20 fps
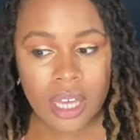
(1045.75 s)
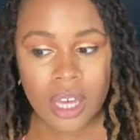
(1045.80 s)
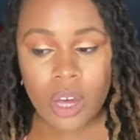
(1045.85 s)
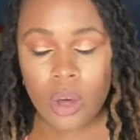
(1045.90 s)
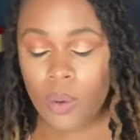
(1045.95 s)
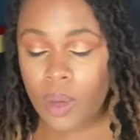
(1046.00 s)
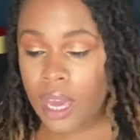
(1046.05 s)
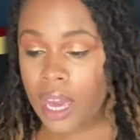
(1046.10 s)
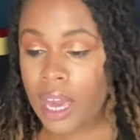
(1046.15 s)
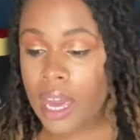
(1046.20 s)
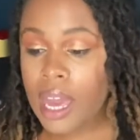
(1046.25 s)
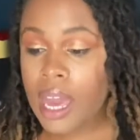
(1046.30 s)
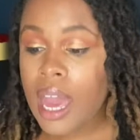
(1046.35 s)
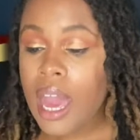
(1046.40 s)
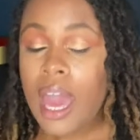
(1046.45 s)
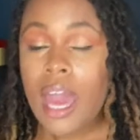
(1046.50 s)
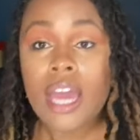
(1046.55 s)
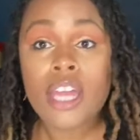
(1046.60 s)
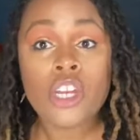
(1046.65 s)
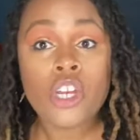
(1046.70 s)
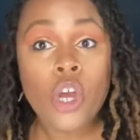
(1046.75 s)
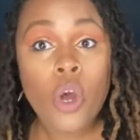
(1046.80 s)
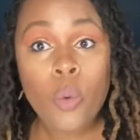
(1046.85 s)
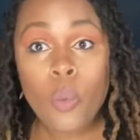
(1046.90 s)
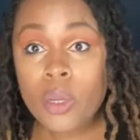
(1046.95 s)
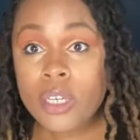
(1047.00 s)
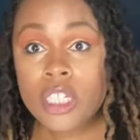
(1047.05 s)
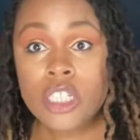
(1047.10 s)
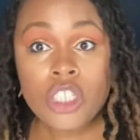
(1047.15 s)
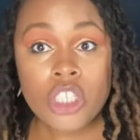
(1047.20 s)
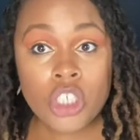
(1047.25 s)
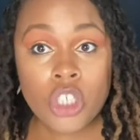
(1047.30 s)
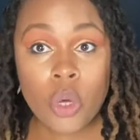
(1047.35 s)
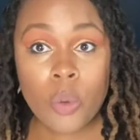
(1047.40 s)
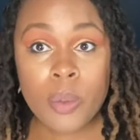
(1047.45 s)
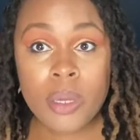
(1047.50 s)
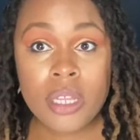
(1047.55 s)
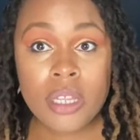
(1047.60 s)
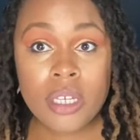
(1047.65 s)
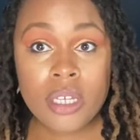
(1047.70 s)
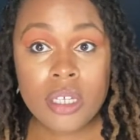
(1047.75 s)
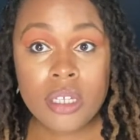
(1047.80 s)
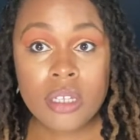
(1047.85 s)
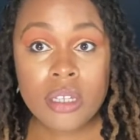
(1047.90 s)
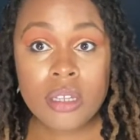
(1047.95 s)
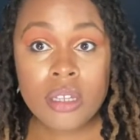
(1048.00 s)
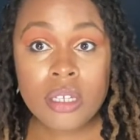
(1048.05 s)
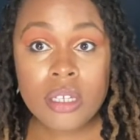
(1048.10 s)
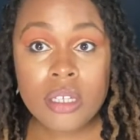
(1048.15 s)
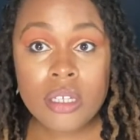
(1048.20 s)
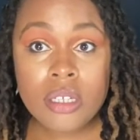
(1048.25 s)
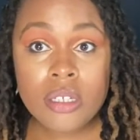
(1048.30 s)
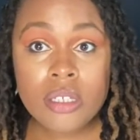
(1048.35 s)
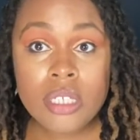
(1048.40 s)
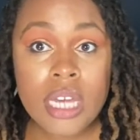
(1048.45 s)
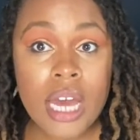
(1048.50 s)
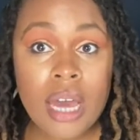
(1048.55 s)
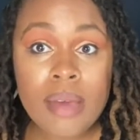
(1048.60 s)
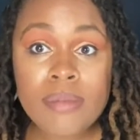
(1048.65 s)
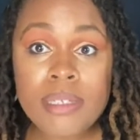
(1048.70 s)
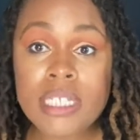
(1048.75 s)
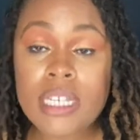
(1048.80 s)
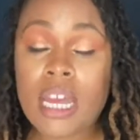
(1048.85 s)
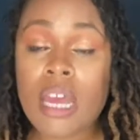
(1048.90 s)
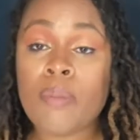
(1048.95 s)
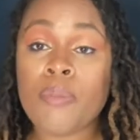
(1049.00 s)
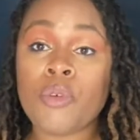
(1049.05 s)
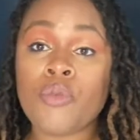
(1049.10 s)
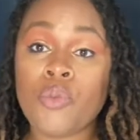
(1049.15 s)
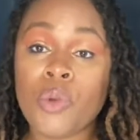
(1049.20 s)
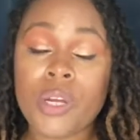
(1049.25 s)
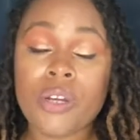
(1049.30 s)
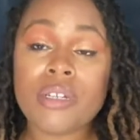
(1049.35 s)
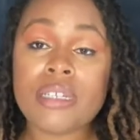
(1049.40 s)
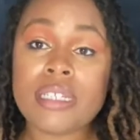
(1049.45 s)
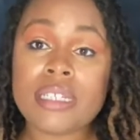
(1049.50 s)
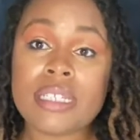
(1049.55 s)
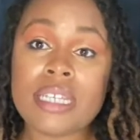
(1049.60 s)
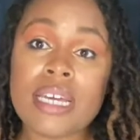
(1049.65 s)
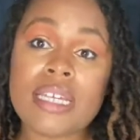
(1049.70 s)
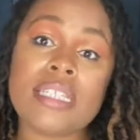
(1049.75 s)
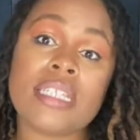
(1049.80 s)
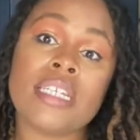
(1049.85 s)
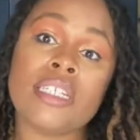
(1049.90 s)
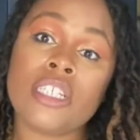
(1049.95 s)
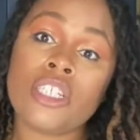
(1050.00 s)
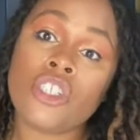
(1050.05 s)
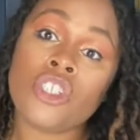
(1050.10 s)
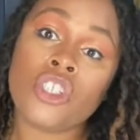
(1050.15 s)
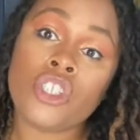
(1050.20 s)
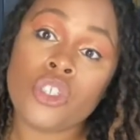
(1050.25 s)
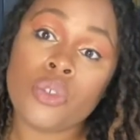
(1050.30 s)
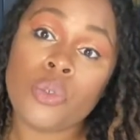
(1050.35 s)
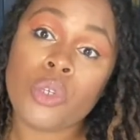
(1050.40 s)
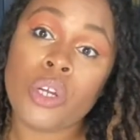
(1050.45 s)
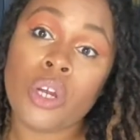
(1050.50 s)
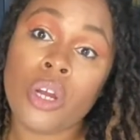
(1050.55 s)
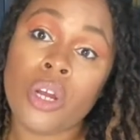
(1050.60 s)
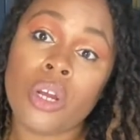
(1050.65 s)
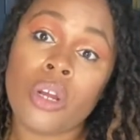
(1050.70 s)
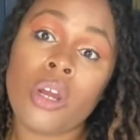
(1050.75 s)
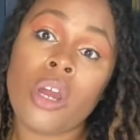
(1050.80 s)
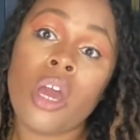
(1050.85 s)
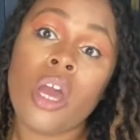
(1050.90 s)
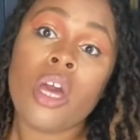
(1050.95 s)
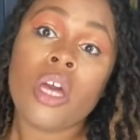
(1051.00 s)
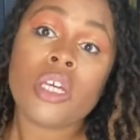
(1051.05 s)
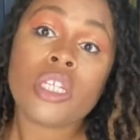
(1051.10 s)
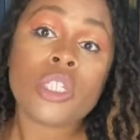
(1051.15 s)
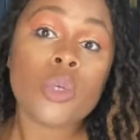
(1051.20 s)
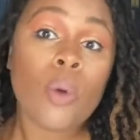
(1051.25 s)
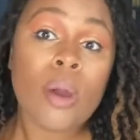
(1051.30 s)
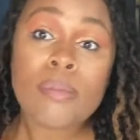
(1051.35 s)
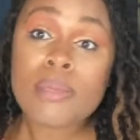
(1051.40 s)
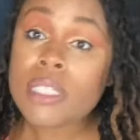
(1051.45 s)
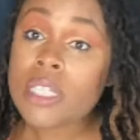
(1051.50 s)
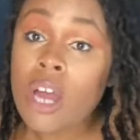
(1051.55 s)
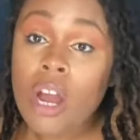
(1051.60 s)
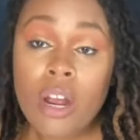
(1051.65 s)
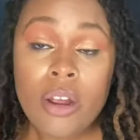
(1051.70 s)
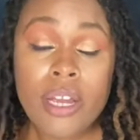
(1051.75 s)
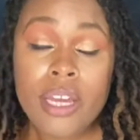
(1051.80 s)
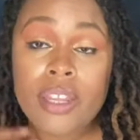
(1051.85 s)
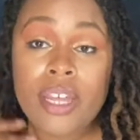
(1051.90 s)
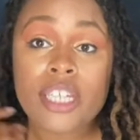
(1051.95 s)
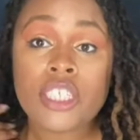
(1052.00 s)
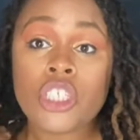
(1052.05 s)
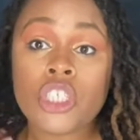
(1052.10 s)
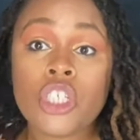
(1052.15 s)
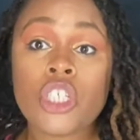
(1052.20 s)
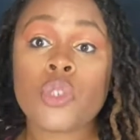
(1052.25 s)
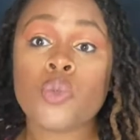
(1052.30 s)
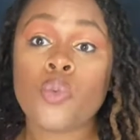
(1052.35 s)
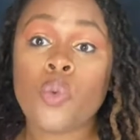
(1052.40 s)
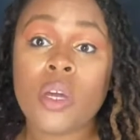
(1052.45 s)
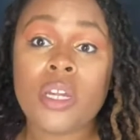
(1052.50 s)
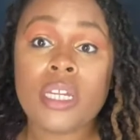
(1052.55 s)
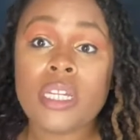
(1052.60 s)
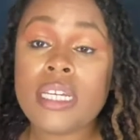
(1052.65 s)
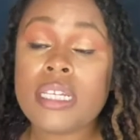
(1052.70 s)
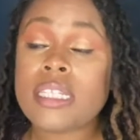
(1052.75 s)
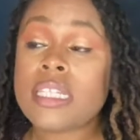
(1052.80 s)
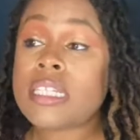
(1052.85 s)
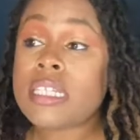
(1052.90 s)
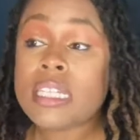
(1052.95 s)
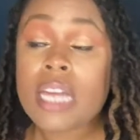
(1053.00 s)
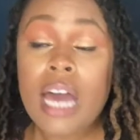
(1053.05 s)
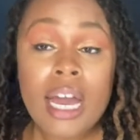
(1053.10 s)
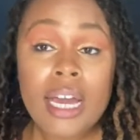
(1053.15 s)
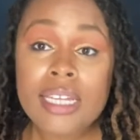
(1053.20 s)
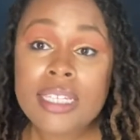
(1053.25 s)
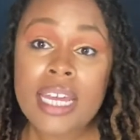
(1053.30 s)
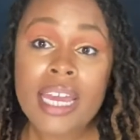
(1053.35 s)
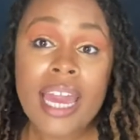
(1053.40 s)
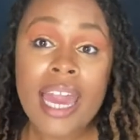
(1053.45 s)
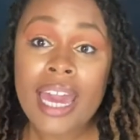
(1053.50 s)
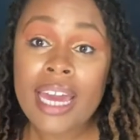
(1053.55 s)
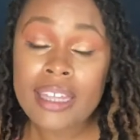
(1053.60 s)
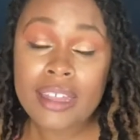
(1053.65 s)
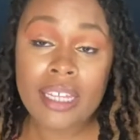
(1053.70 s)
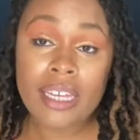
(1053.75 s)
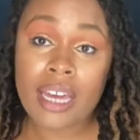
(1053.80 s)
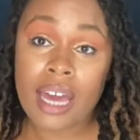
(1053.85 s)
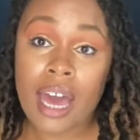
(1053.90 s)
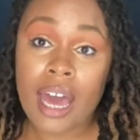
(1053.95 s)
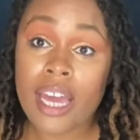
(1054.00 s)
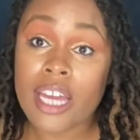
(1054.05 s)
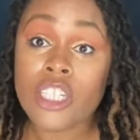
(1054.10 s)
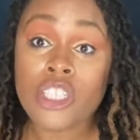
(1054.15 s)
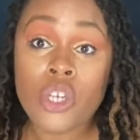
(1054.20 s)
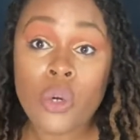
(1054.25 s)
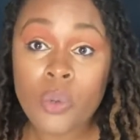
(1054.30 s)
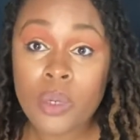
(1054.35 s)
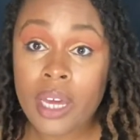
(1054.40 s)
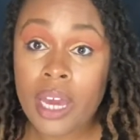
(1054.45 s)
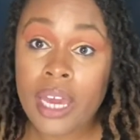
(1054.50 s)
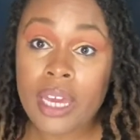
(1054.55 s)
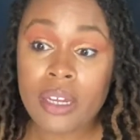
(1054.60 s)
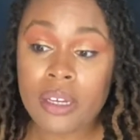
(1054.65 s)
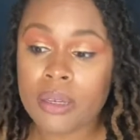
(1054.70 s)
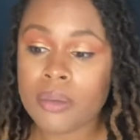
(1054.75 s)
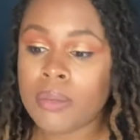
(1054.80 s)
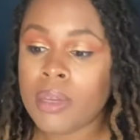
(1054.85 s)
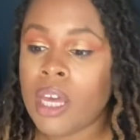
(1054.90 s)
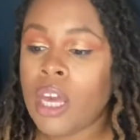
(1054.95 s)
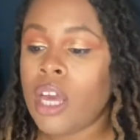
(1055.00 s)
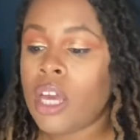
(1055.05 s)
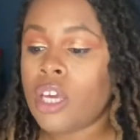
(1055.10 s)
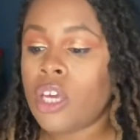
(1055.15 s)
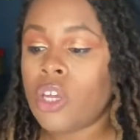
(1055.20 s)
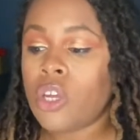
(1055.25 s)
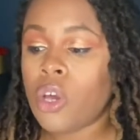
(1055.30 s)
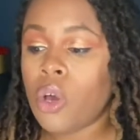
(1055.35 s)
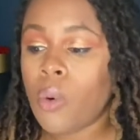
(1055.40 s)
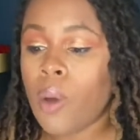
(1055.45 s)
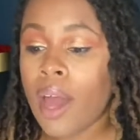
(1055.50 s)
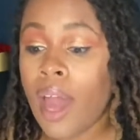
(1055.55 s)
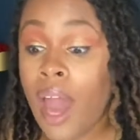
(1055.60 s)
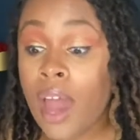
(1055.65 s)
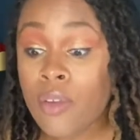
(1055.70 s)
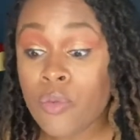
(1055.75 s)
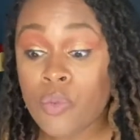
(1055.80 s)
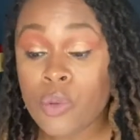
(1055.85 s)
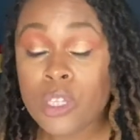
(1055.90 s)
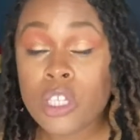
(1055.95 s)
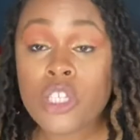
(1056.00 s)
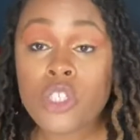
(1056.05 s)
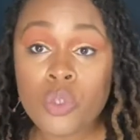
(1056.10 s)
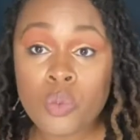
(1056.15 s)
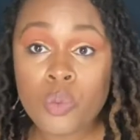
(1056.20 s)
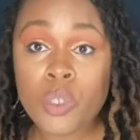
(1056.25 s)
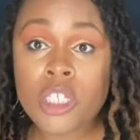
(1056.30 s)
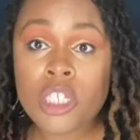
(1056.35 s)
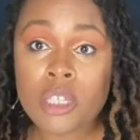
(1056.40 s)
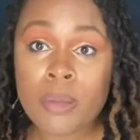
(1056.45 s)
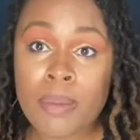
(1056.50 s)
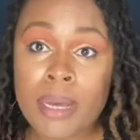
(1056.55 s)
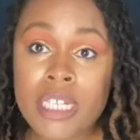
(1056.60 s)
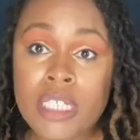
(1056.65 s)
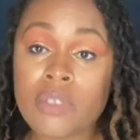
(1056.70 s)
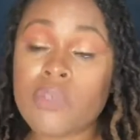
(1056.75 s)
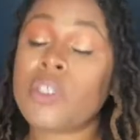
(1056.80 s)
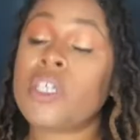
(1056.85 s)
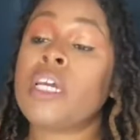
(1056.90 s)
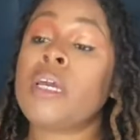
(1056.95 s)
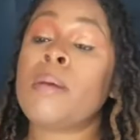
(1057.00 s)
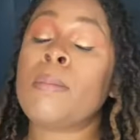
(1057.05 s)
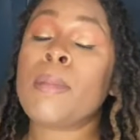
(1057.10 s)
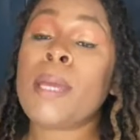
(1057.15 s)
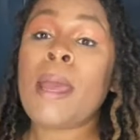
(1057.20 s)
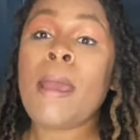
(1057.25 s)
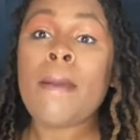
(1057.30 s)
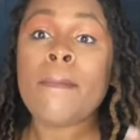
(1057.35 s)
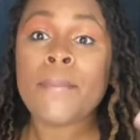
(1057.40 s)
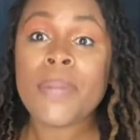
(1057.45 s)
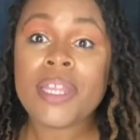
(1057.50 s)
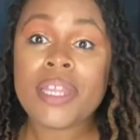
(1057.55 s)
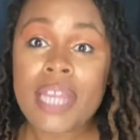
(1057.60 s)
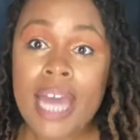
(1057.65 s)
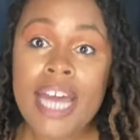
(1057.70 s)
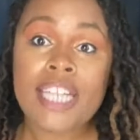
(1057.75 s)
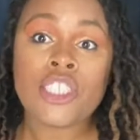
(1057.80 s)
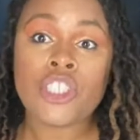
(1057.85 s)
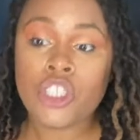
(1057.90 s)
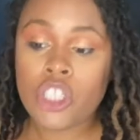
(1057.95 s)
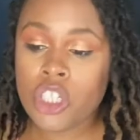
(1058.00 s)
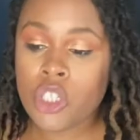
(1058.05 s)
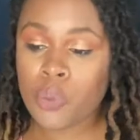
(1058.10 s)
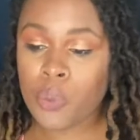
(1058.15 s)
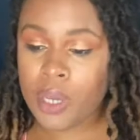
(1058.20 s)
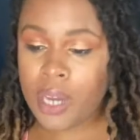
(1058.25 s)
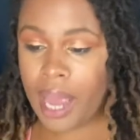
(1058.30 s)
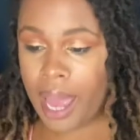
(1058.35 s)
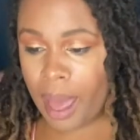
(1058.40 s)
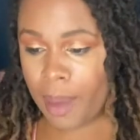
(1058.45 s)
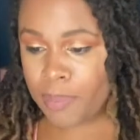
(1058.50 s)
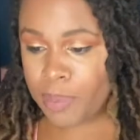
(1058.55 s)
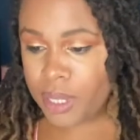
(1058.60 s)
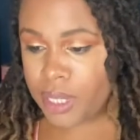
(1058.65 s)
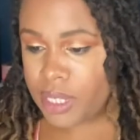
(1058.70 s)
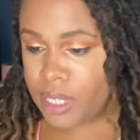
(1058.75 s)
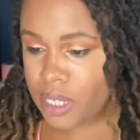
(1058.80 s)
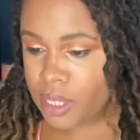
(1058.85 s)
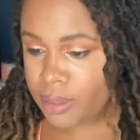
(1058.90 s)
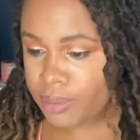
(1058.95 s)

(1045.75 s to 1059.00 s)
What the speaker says: Okay? And no one can show me the timestamp of where he says he didn't shoot her. So I'm sorry, that's just what it is. It's not because I hate the guy. I don't hate him. You know, I really do wish the best for him, but that's just what happened.